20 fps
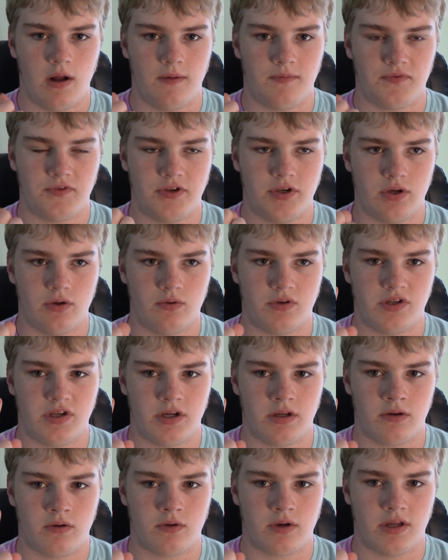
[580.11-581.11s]
to
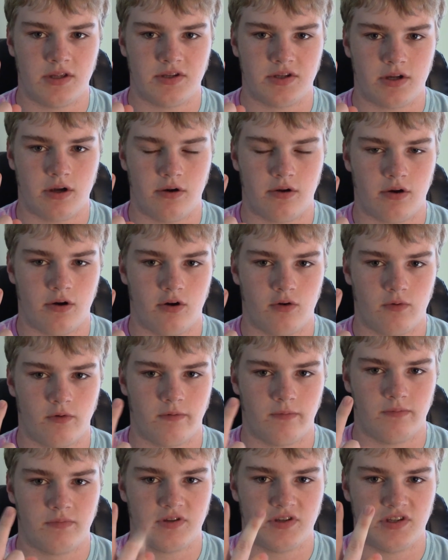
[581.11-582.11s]
signal kids to go to
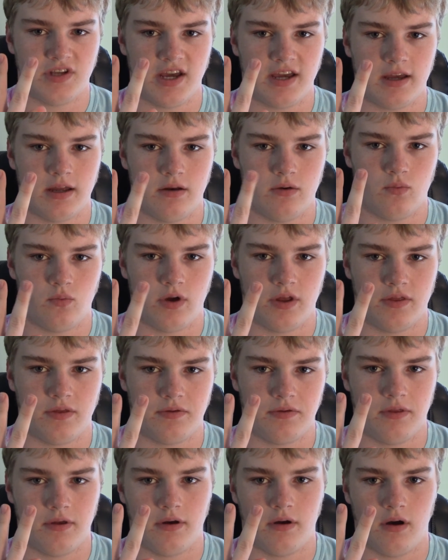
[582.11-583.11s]
homeroom. Second,
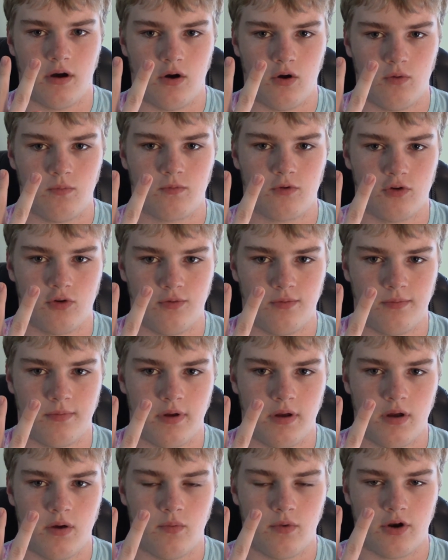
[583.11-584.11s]
when
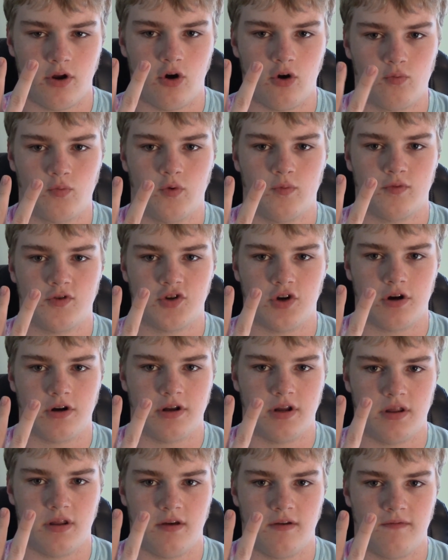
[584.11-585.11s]
homeroom
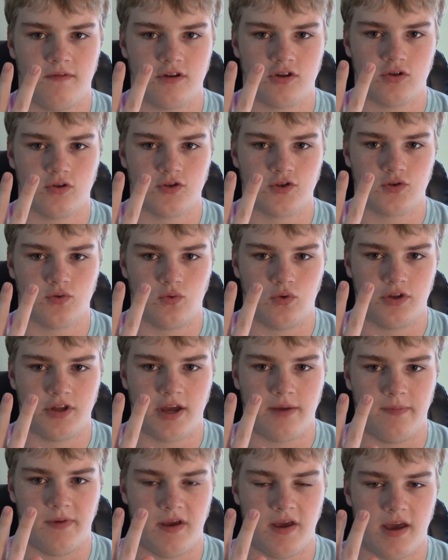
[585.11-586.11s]
started and the official school
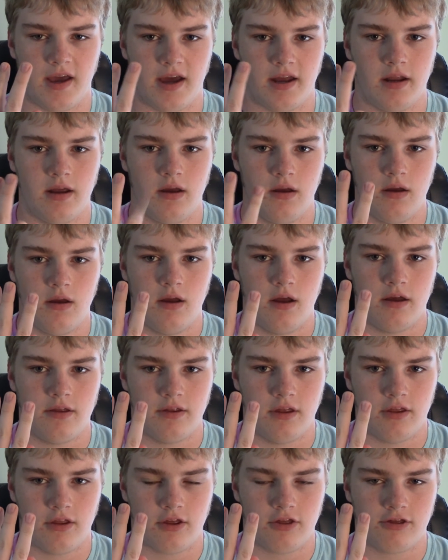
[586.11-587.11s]
day began.
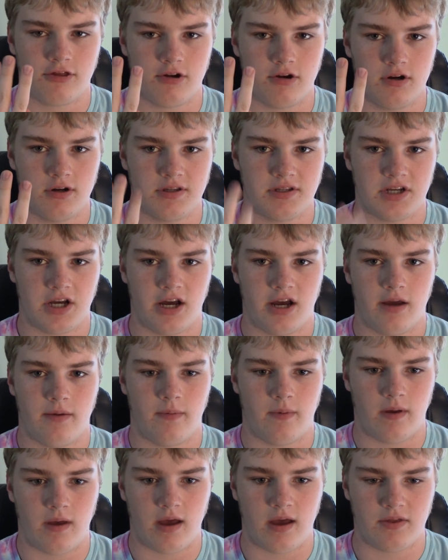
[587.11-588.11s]
And then the third
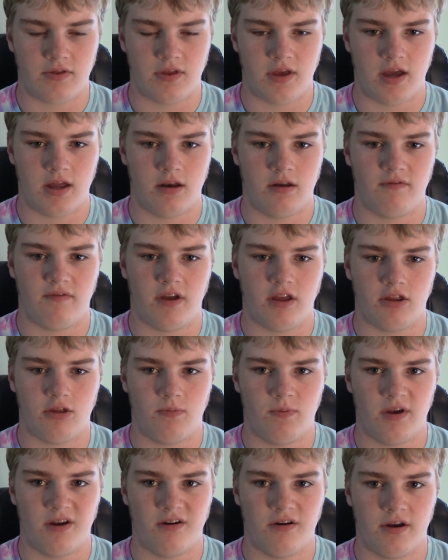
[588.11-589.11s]
time at the end of
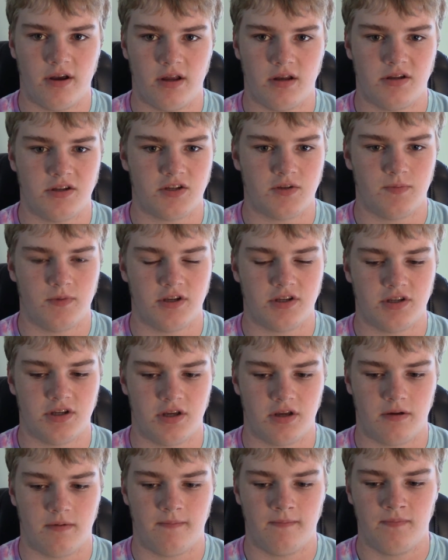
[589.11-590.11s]
8th period,
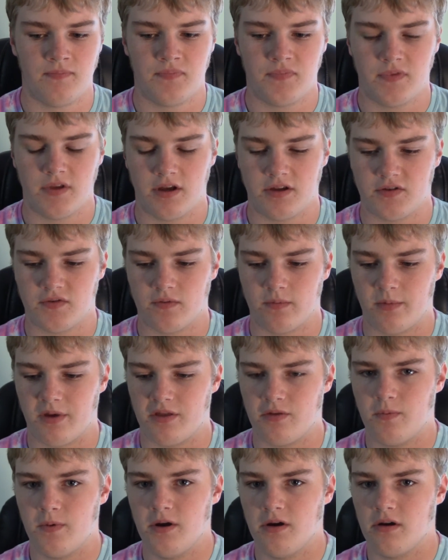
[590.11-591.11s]
dismissing us from
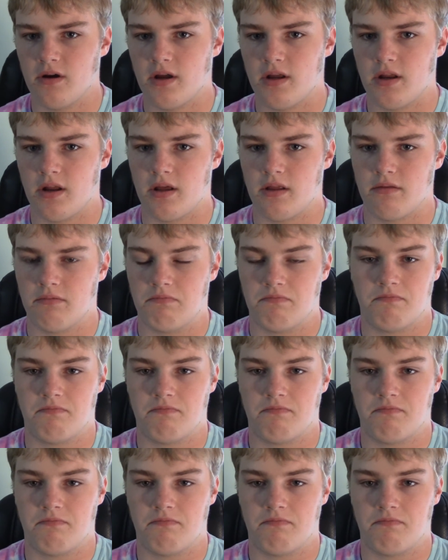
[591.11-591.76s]
8th period, and